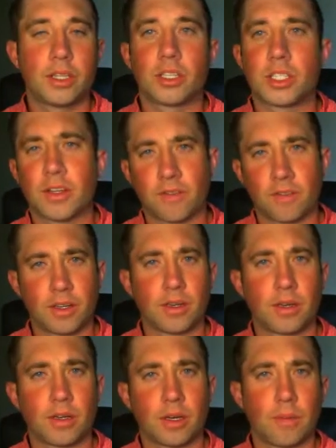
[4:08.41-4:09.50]
There's different
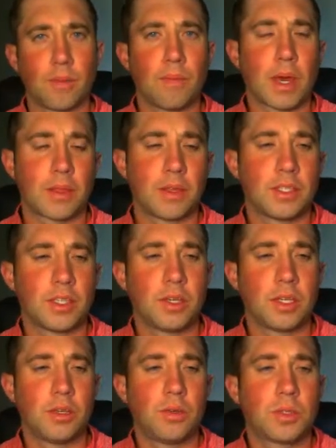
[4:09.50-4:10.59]
uh, methods that you
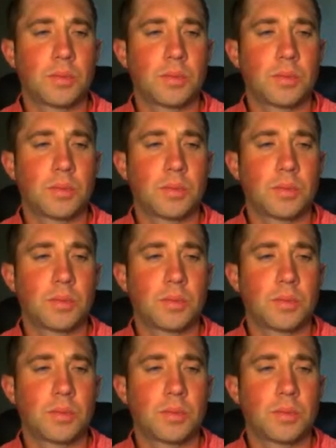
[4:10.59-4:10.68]
can use,